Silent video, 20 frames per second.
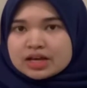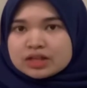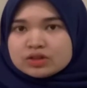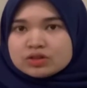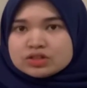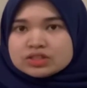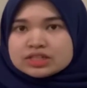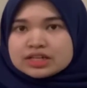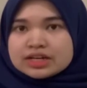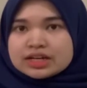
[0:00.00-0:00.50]

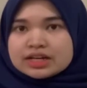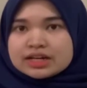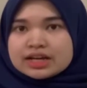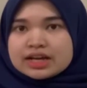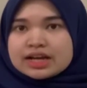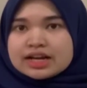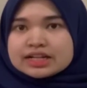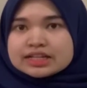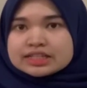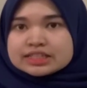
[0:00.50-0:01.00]
to
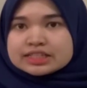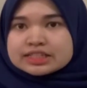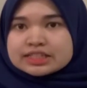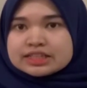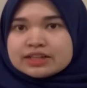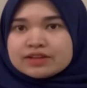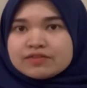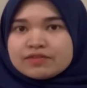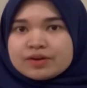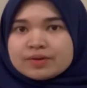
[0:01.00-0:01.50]
generate
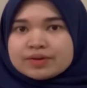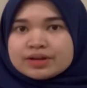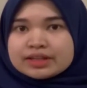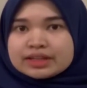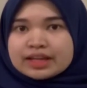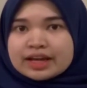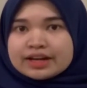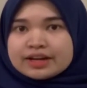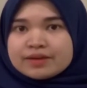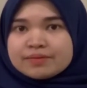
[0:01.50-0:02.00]
electricity from the
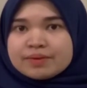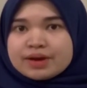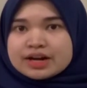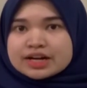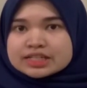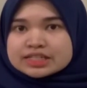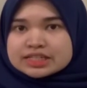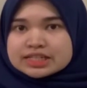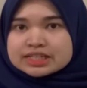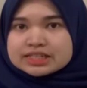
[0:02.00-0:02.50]
tidal
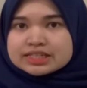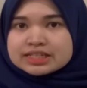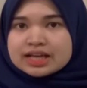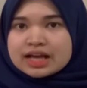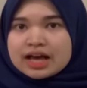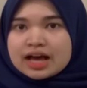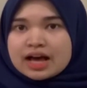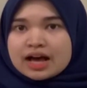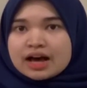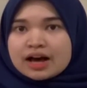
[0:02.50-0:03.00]
barrages
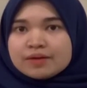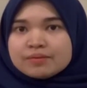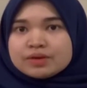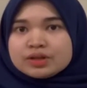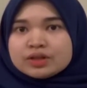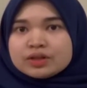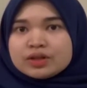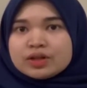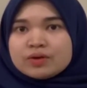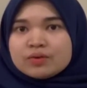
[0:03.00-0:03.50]
are
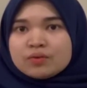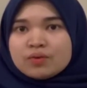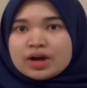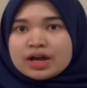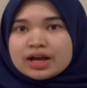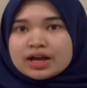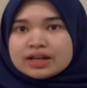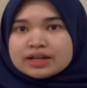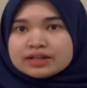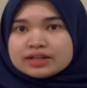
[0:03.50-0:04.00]
between
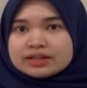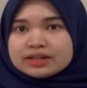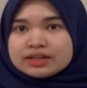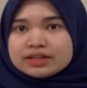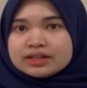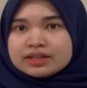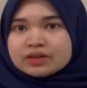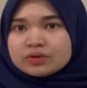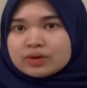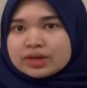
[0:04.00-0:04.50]

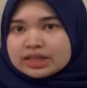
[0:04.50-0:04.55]
120